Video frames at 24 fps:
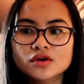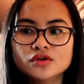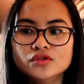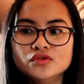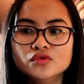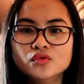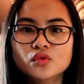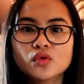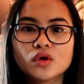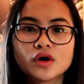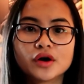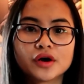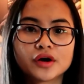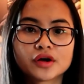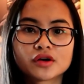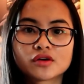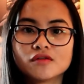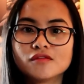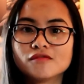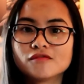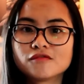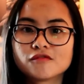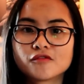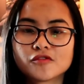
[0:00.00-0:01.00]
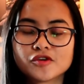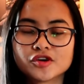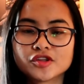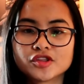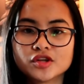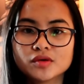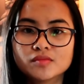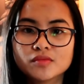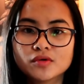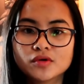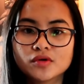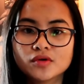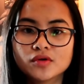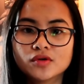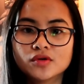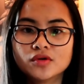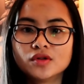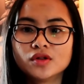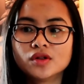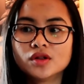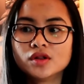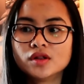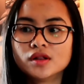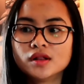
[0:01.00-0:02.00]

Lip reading: you are comfortable